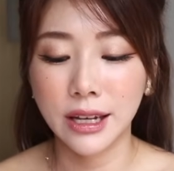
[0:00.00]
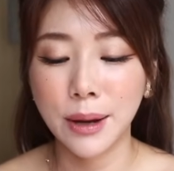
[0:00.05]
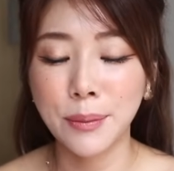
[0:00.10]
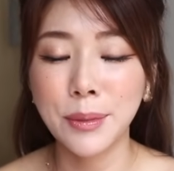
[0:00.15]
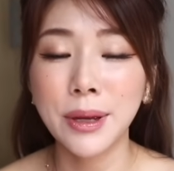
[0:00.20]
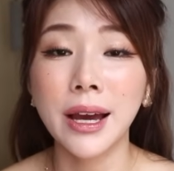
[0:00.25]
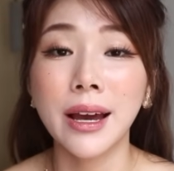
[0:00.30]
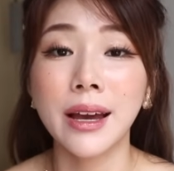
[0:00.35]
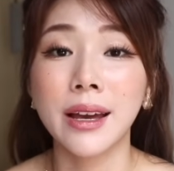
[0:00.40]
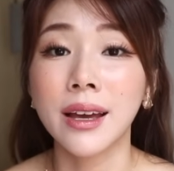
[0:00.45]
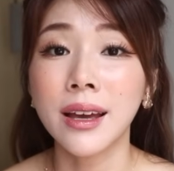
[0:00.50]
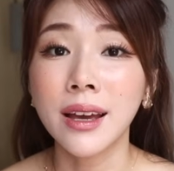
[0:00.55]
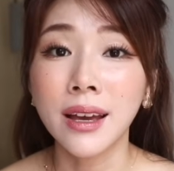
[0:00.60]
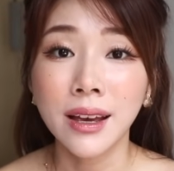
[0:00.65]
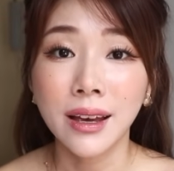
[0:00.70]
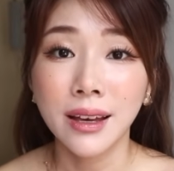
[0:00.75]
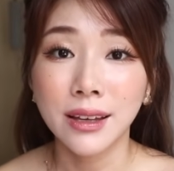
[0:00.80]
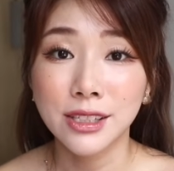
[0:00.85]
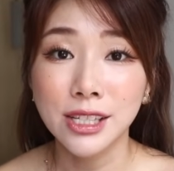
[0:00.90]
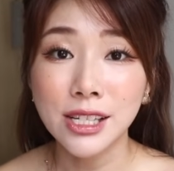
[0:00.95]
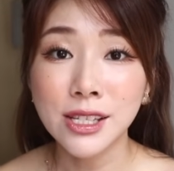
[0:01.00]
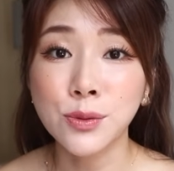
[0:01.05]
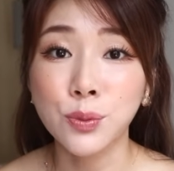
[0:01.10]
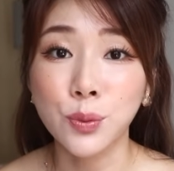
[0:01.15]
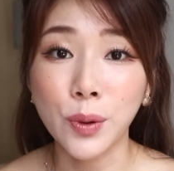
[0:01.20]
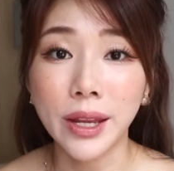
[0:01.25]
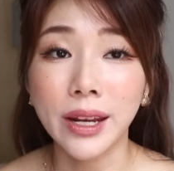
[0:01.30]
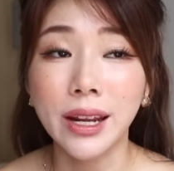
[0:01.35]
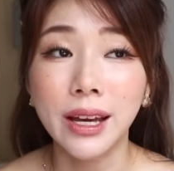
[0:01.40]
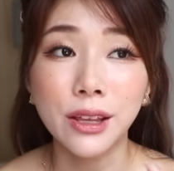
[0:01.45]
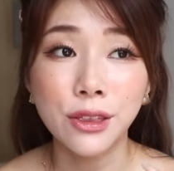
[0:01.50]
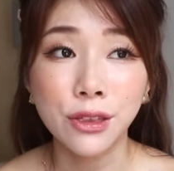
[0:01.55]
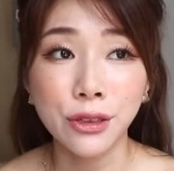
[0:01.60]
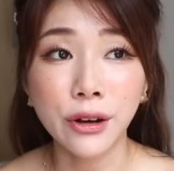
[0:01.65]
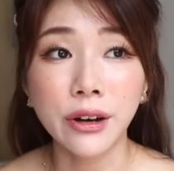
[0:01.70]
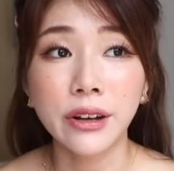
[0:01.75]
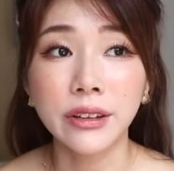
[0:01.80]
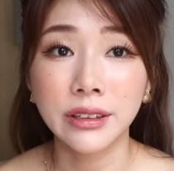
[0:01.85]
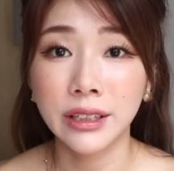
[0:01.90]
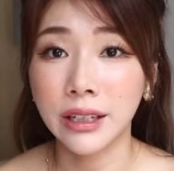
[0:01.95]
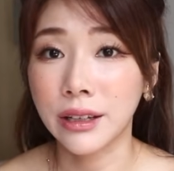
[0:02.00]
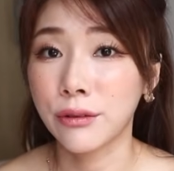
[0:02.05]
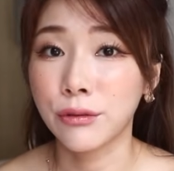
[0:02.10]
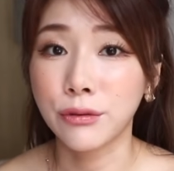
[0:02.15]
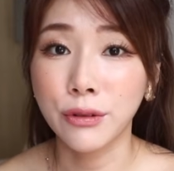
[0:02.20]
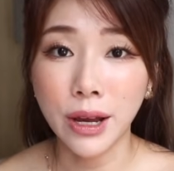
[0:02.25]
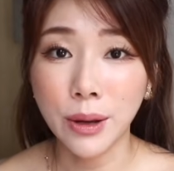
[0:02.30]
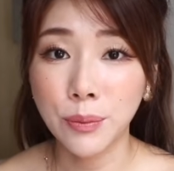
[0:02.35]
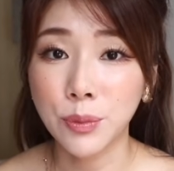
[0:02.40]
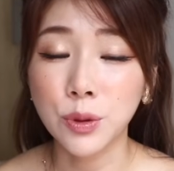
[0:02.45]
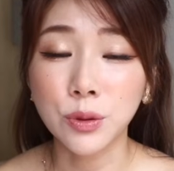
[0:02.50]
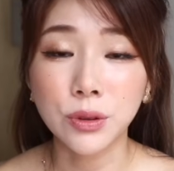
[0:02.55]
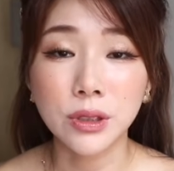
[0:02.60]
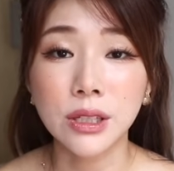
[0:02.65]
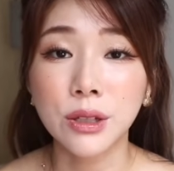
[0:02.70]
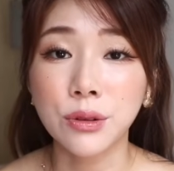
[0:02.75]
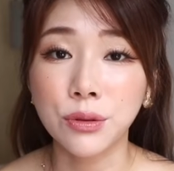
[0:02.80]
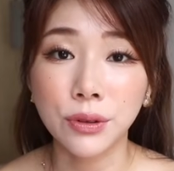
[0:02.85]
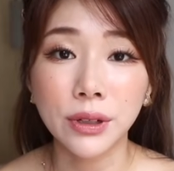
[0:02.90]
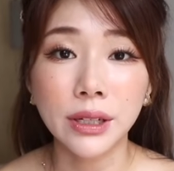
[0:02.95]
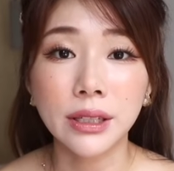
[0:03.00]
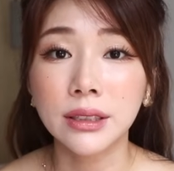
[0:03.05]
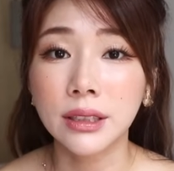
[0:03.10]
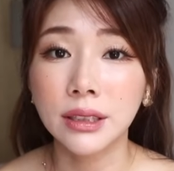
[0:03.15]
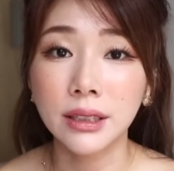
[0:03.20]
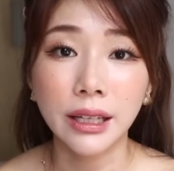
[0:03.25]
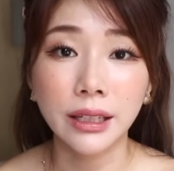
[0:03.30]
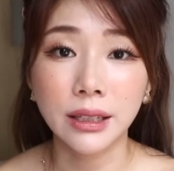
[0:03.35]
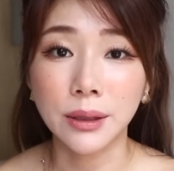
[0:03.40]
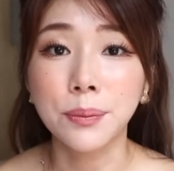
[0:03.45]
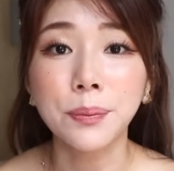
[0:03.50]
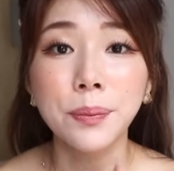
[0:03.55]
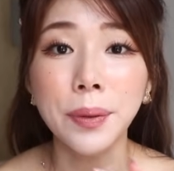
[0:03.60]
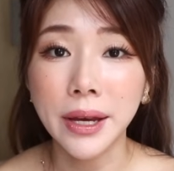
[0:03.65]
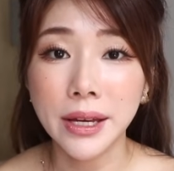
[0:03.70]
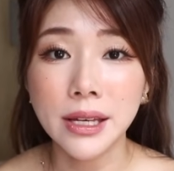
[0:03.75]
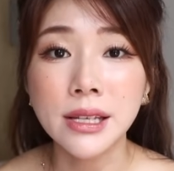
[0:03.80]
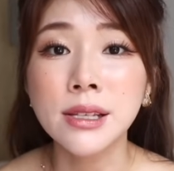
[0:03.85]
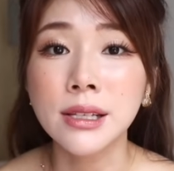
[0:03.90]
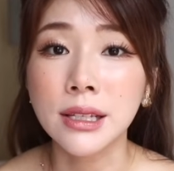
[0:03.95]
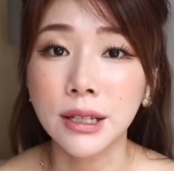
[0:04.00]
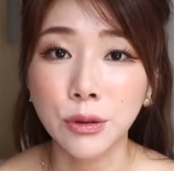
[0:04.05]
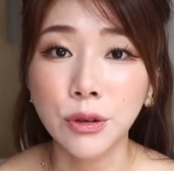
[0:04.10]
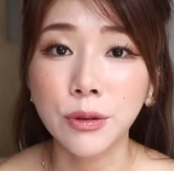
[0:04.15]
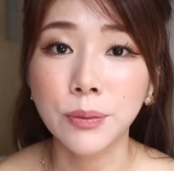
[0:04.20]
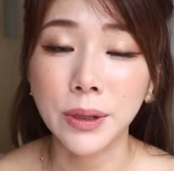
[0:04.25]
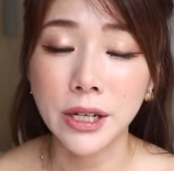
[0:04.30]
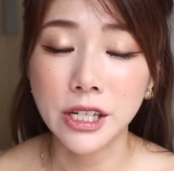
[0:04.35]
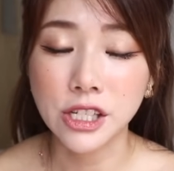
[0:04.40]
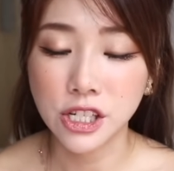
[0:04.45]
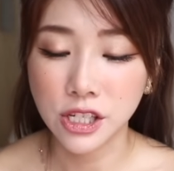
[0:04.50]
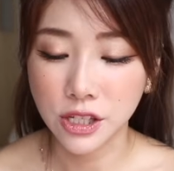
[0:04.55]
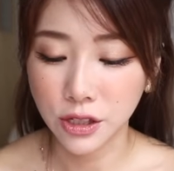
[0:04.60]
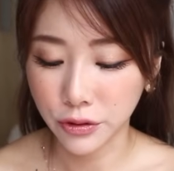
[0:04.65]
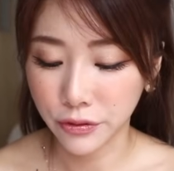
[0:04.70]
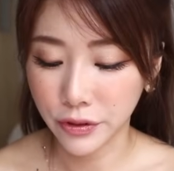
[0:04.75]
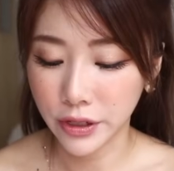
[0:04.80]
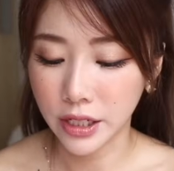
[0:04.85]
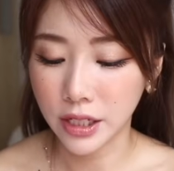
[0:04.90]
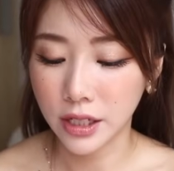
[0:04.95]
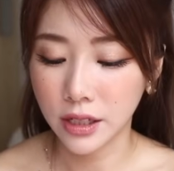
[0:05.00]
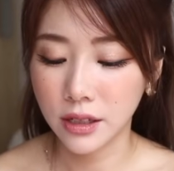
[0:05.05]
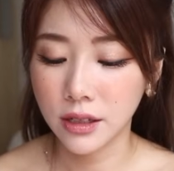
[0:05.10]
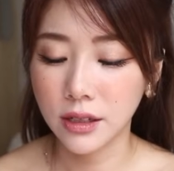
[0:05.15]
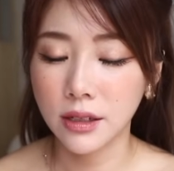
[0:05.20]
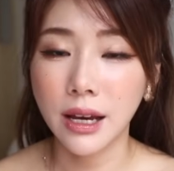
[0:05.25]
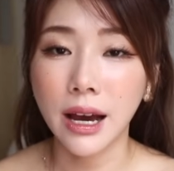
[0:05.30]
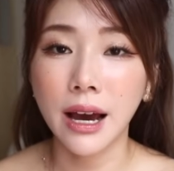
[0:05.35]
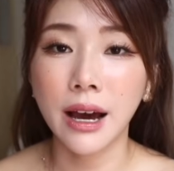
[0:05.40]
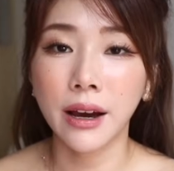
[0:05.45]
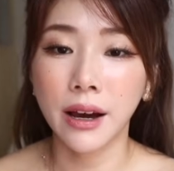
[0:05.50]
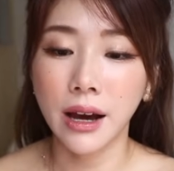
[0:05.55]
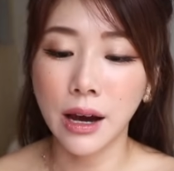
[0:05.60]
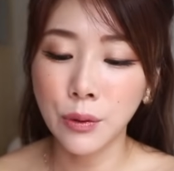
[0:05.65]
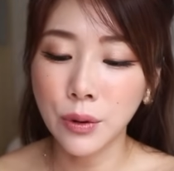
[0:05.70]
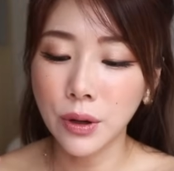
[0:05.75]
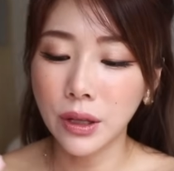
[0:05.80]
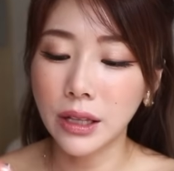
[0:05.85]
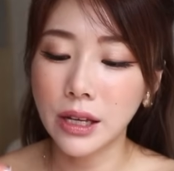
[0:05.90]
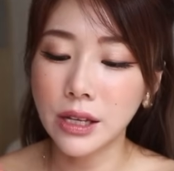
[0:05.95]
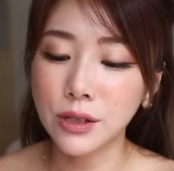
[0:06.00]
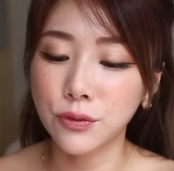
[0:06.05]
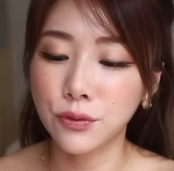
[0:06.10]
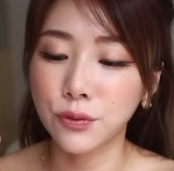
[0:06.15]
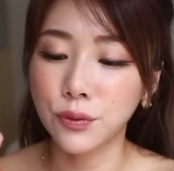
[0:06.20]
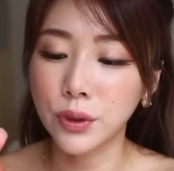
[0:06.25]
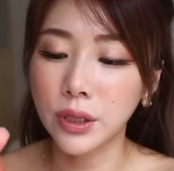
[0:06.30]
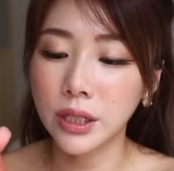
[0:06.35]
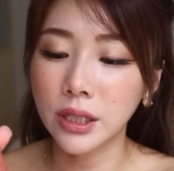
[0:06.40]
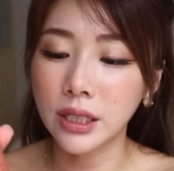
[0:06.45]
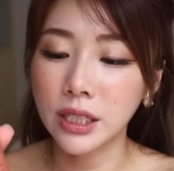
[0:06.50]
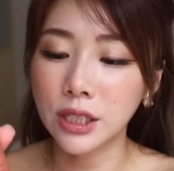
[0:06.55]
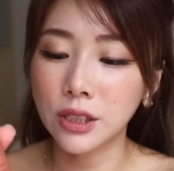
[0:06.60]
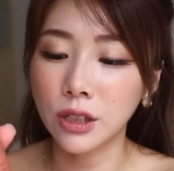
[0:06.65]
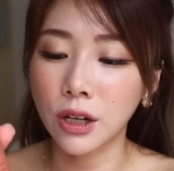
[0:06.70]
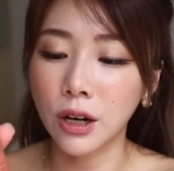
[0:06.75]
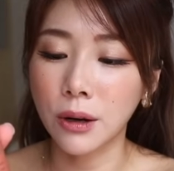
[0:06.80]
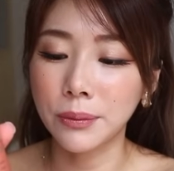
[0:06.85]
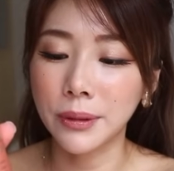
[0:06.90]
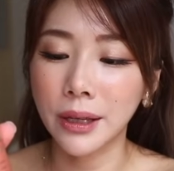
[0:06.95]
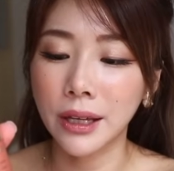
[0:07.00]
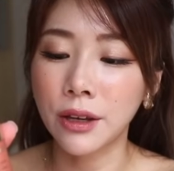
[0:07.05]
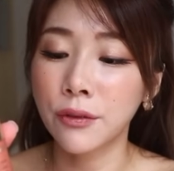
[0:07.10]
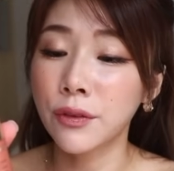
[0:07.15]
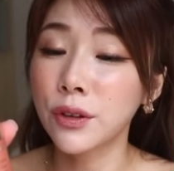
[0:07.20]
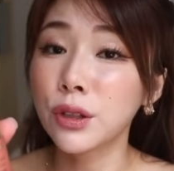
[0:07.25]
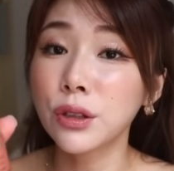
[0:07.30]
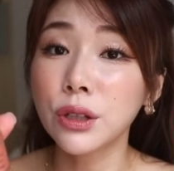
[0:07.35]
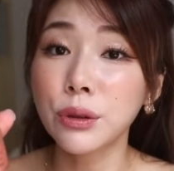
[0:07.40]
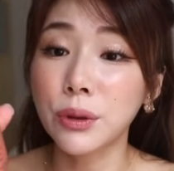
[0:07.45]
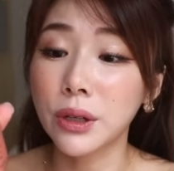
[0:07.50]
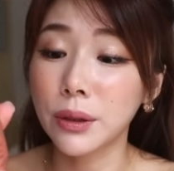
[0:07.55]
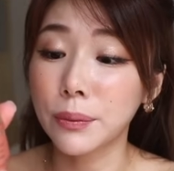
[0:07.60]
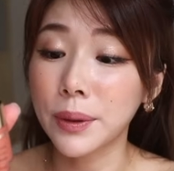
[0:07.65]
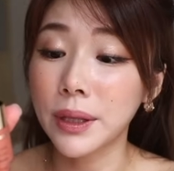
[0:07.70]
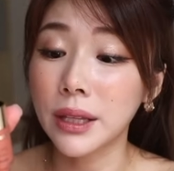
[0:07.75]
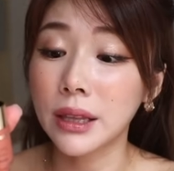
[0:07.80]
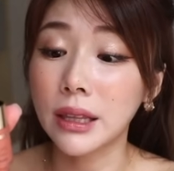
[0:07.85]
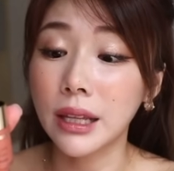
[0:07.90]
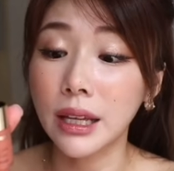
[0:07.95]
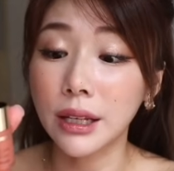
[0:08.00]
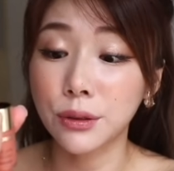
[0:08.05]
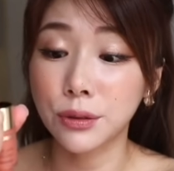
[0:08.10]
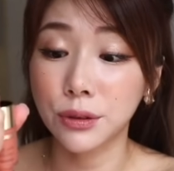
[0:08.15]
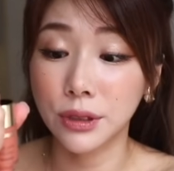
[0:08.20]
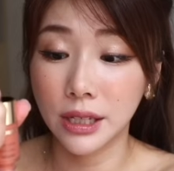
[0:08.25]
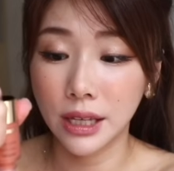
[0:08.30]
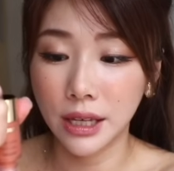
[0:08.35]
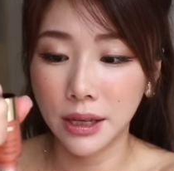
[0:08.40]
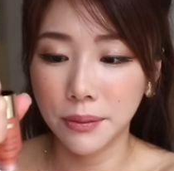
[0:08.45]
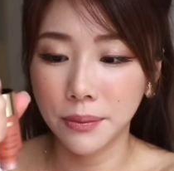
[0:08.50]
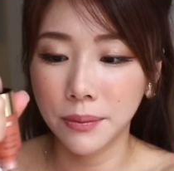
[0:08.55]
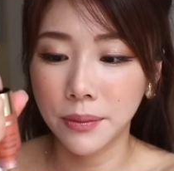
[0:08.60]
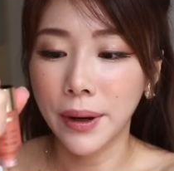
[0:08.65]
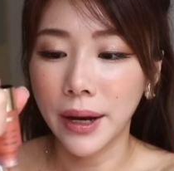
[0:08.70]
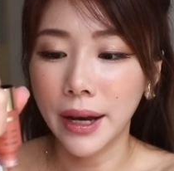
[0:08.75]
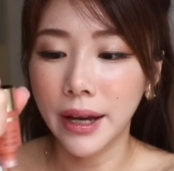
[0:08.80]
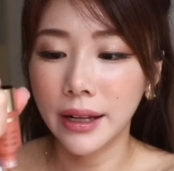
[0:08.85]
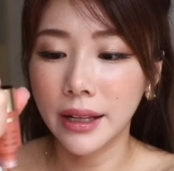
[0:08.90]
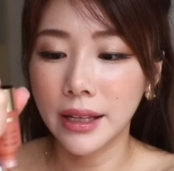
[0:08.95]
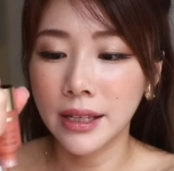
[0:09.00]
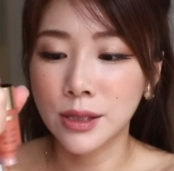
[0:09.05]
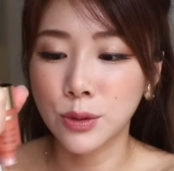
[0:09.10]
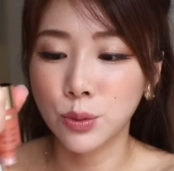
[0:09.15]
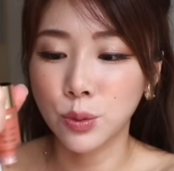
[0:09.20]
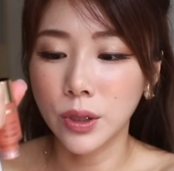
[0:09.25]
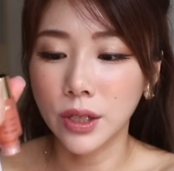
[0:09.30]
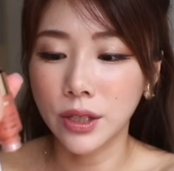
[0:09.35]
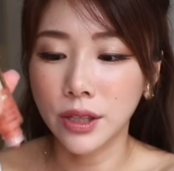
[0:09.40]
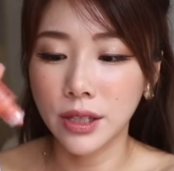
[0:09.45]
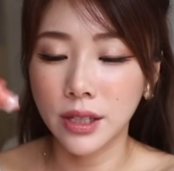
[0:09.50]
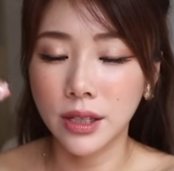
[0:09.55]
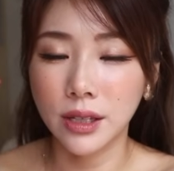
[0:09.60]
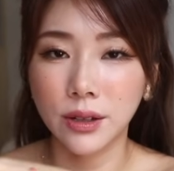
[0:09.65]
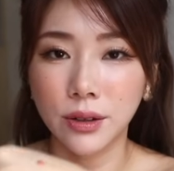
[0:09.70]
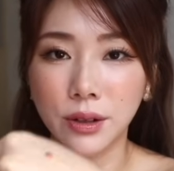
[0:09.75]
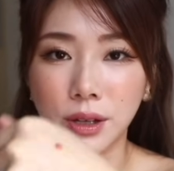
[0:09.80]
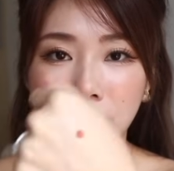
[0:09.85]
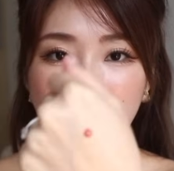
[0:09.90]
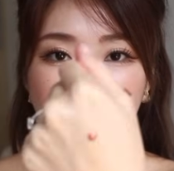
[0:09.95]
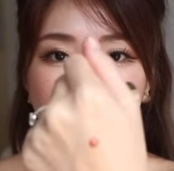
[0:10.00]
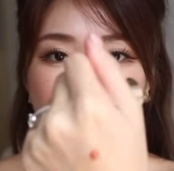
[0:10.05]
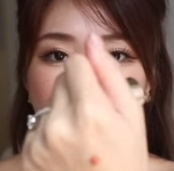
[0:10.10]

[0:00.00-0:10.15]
I mean, just when I thought that Rare Beauty created like the best liquid blushes already, Hourglass really topped that, even though they were a bit late to the game, but it's worth it, okay?